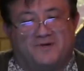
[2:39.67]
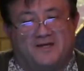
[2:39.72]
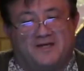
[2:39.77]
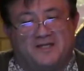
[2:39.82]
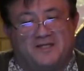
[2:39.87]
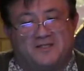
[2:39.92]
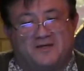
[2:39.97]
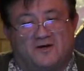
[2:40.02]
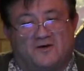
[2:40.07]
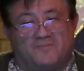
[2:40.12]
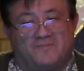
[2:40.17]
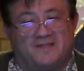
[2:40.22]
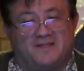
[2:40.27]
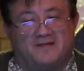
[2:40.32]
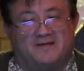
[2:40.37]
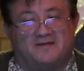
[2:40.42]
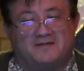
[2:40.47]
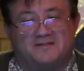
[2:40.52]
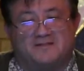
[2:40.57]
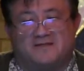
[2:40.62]
Brittany told
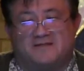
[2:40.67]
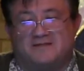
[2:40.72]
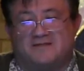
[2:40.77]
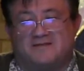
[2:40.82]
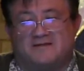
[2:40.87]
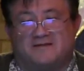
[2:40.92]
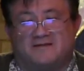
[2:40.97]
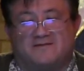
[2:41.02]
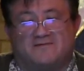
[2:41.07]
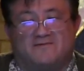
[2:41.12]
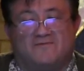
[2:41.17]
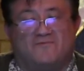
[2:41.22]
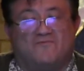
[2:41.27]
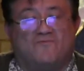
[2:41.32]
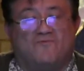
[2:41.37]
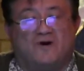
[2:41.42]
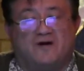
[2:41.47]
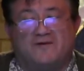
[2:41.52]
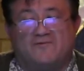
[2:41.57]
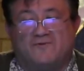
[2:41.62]
me that her son
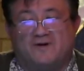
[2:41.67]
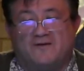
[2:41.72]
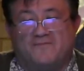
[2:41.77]
took one